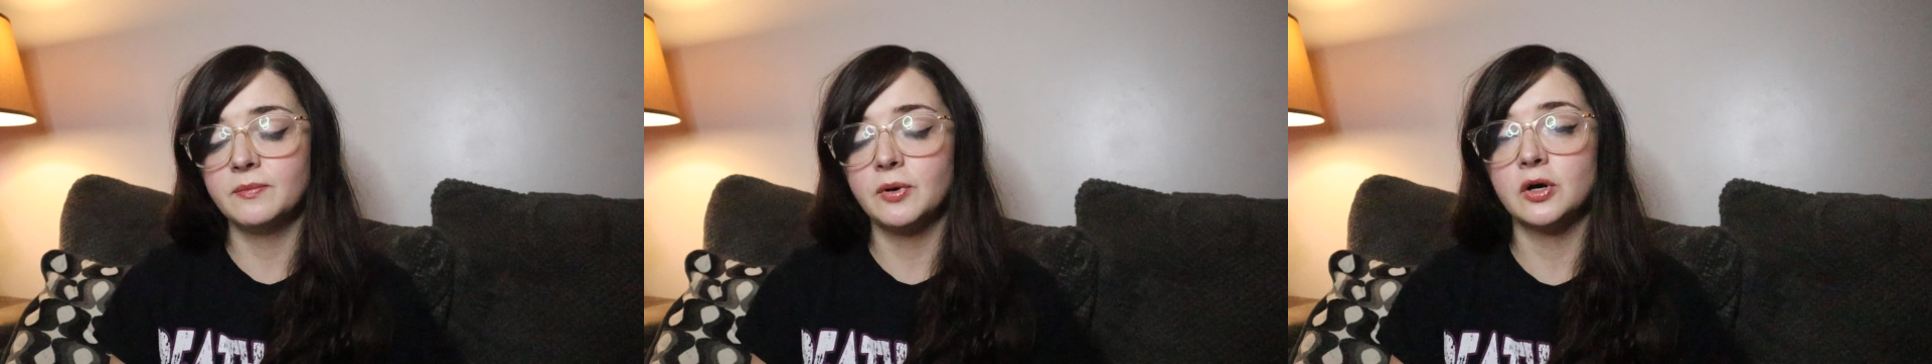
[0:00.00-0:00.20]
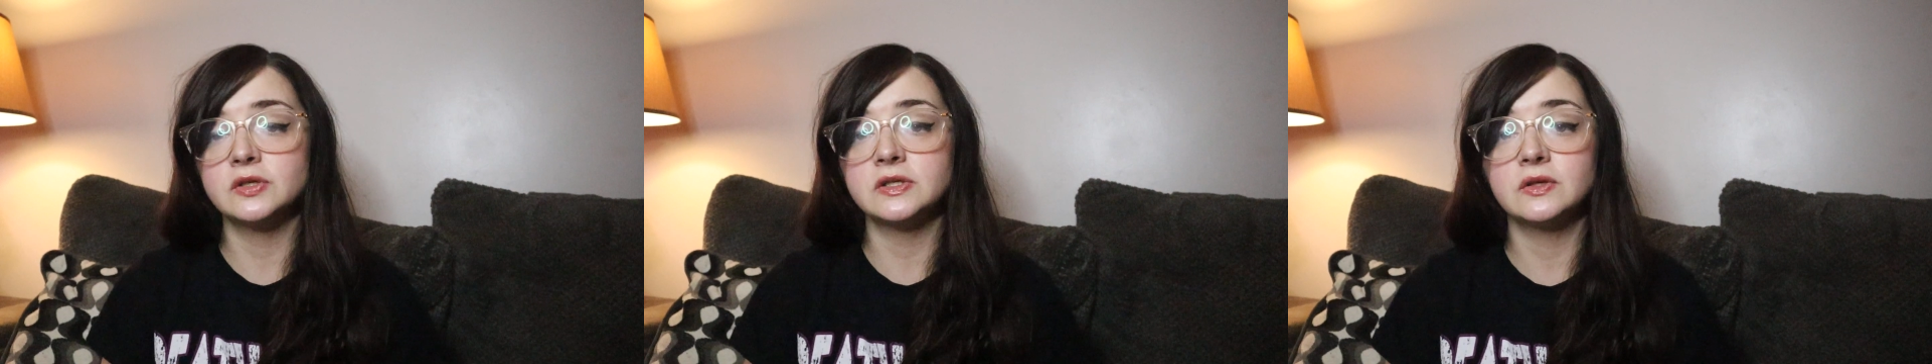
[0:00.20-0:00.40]

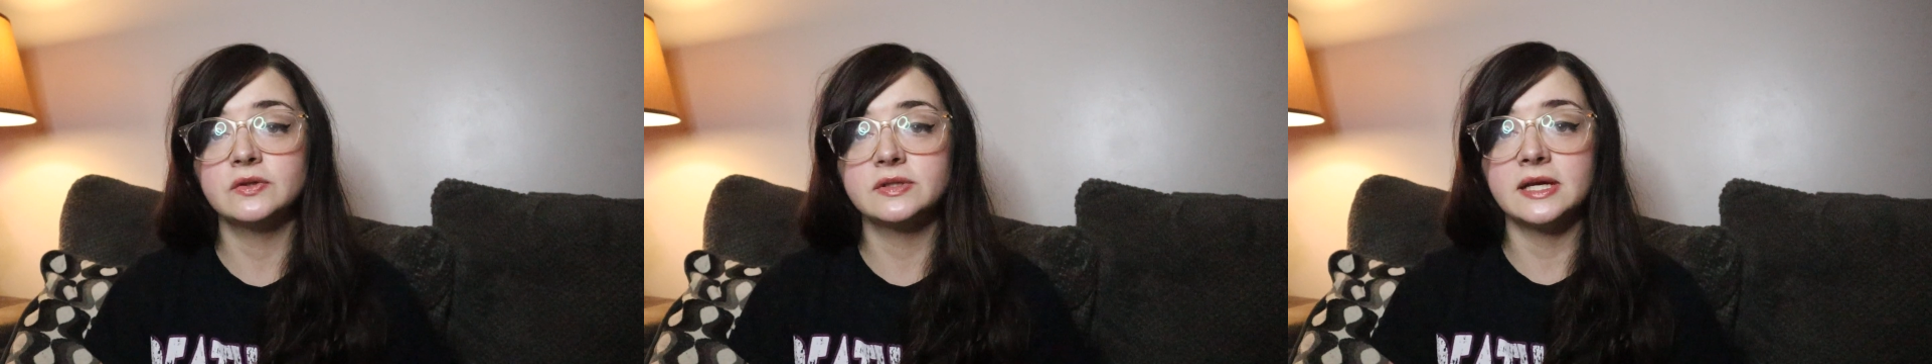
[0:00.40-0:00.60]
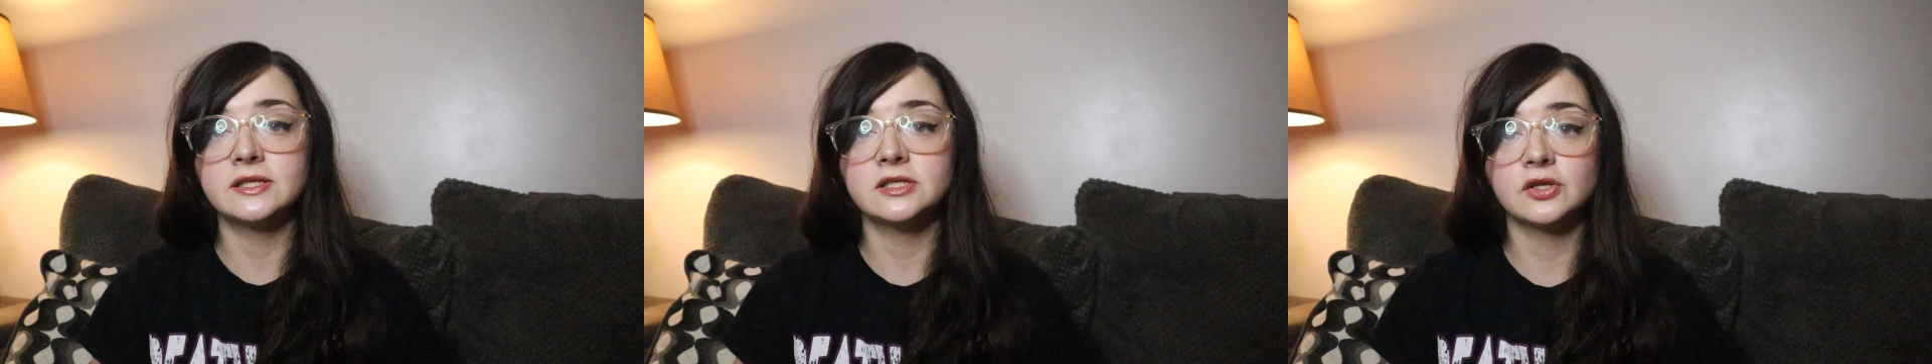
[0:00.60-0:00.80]
in
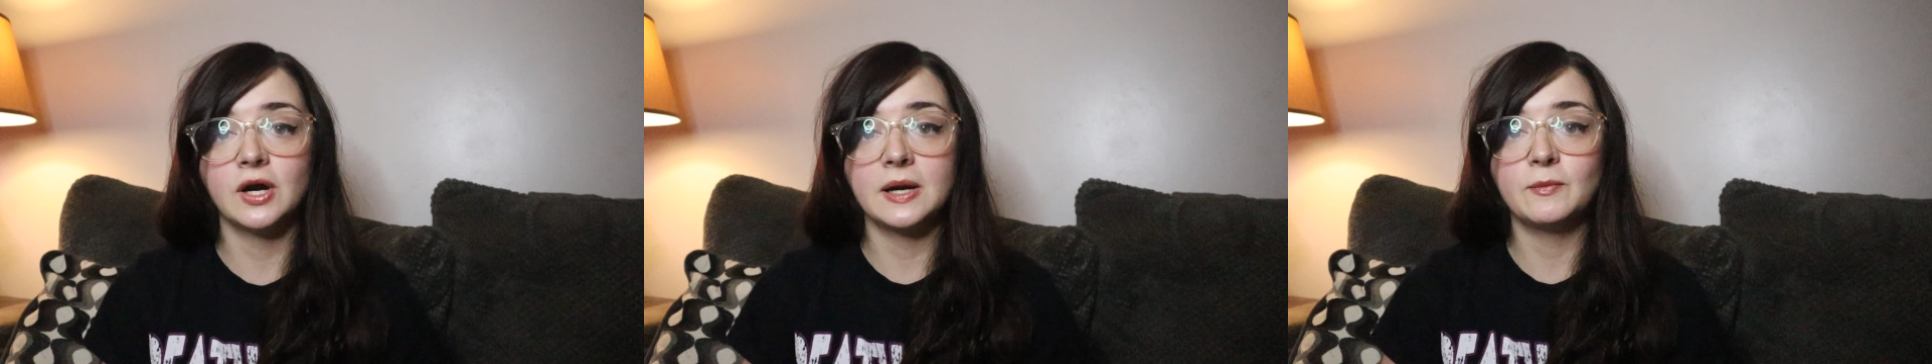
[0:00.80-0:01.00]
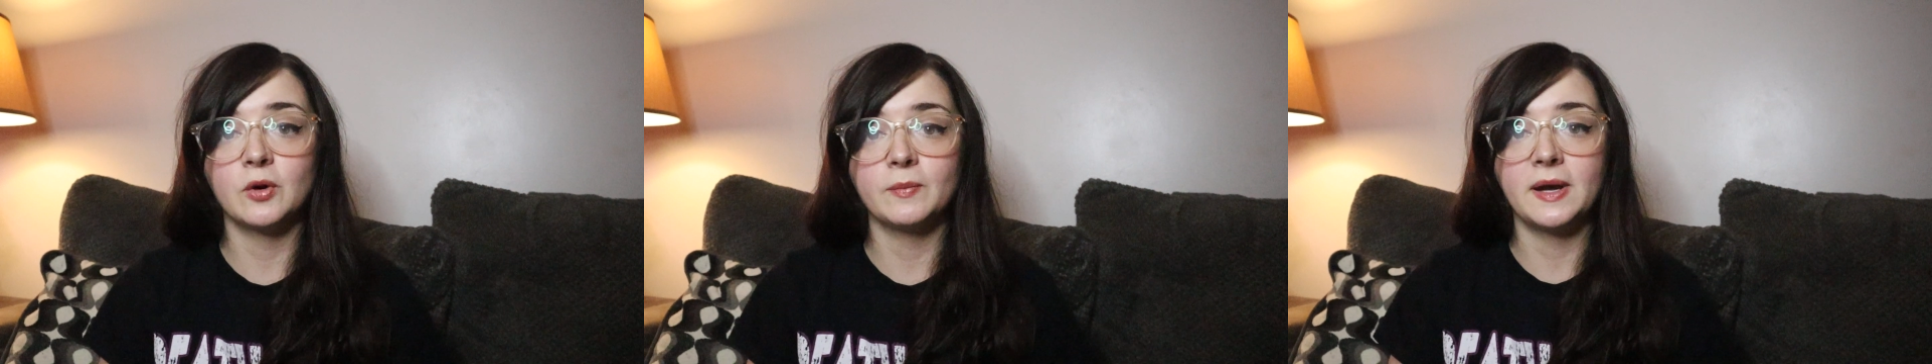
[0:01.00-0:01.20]
personals,
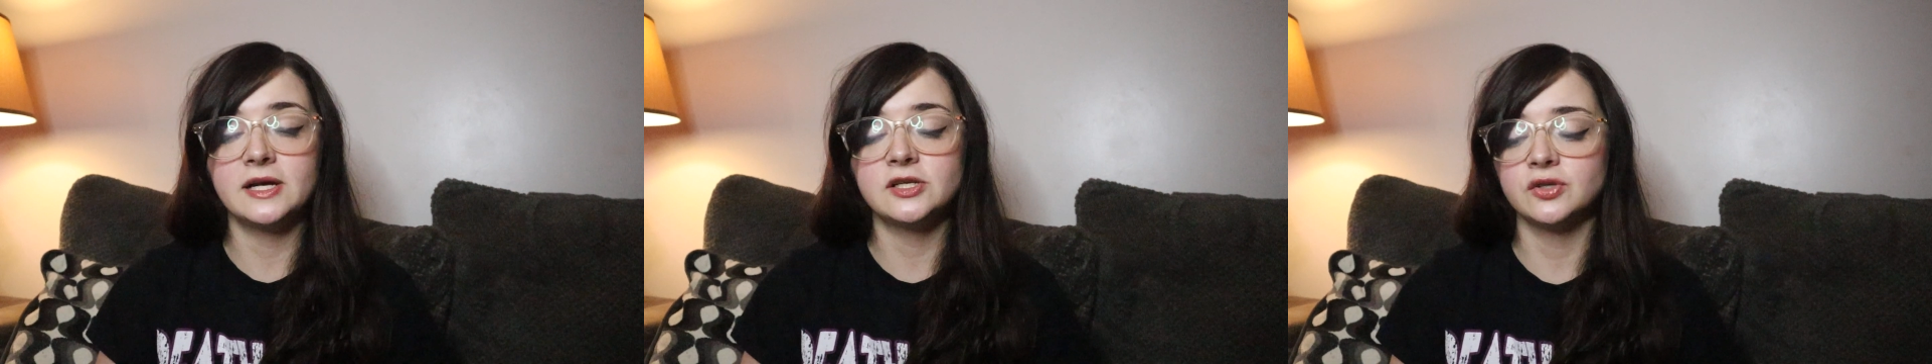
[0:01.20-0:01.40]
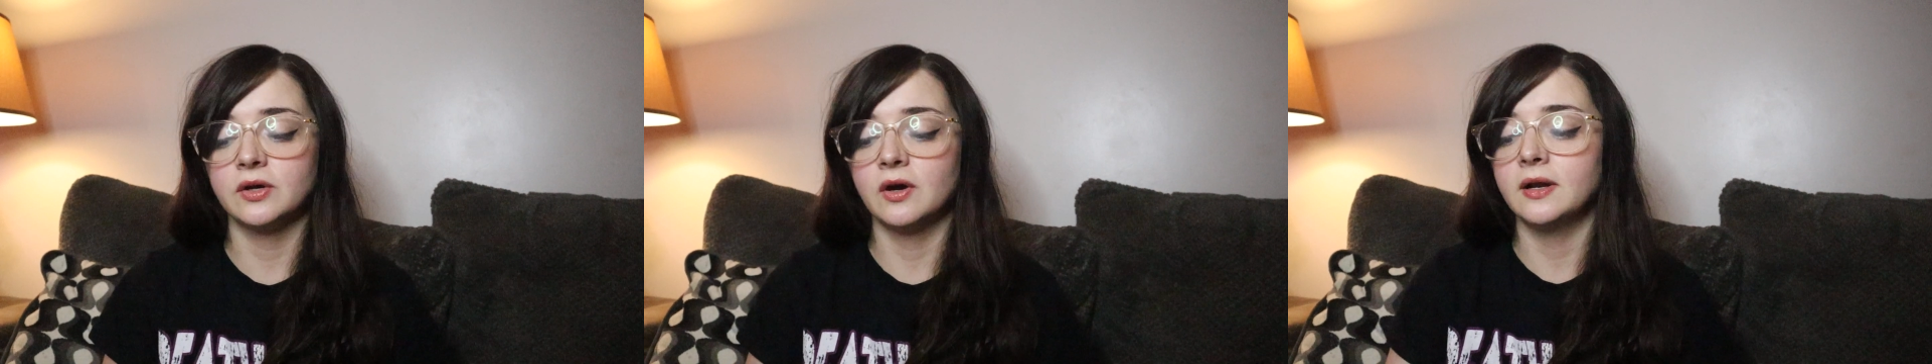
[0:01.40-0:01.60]
Instagram, or
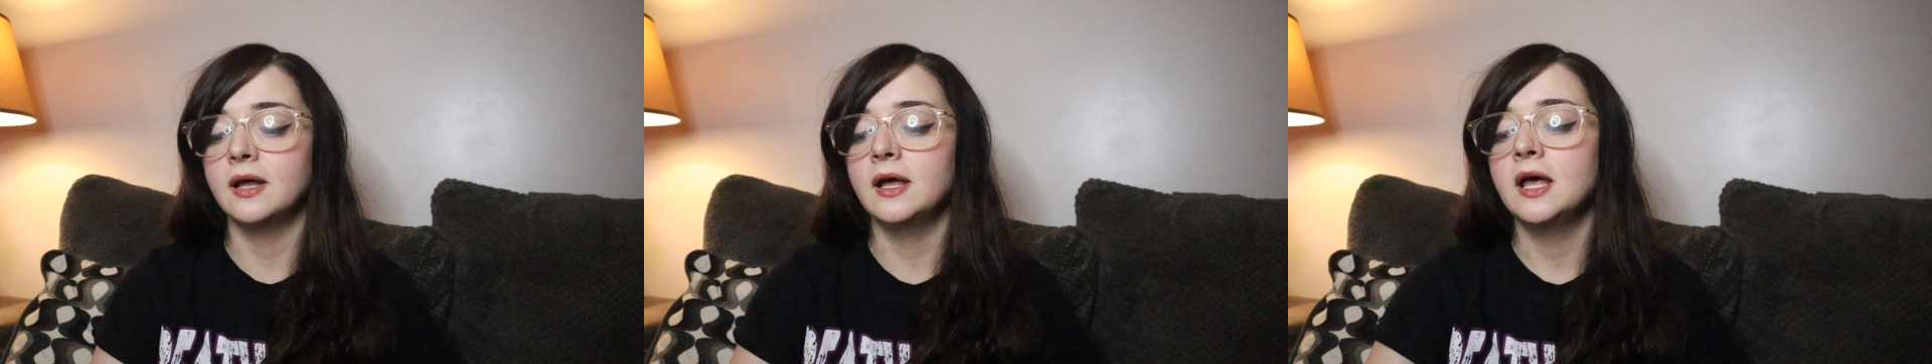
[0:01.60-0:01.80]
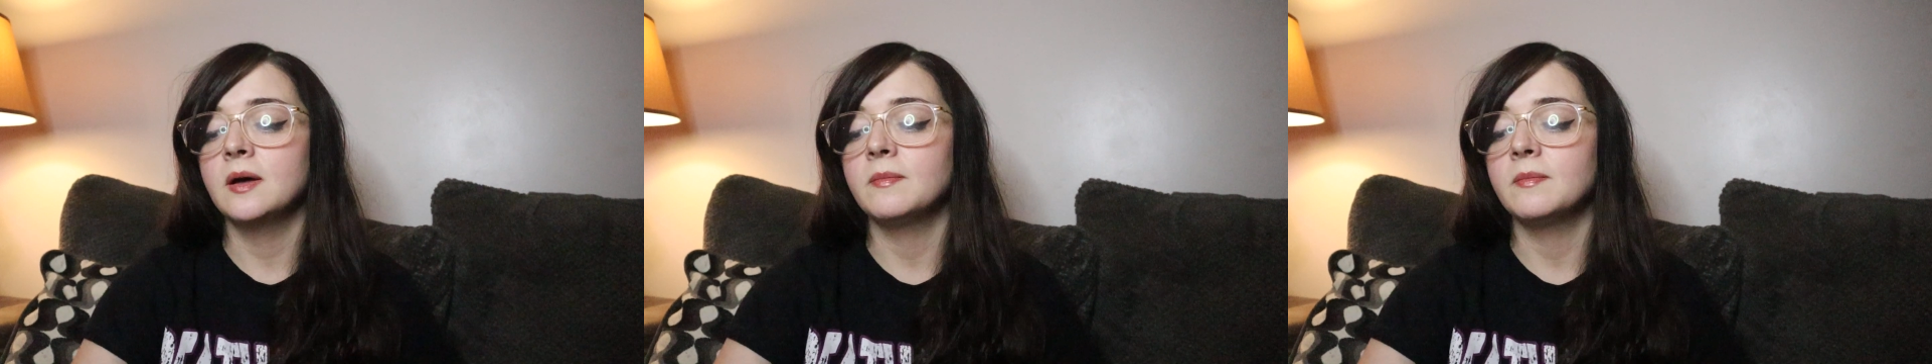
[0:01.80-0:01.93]
Patreon.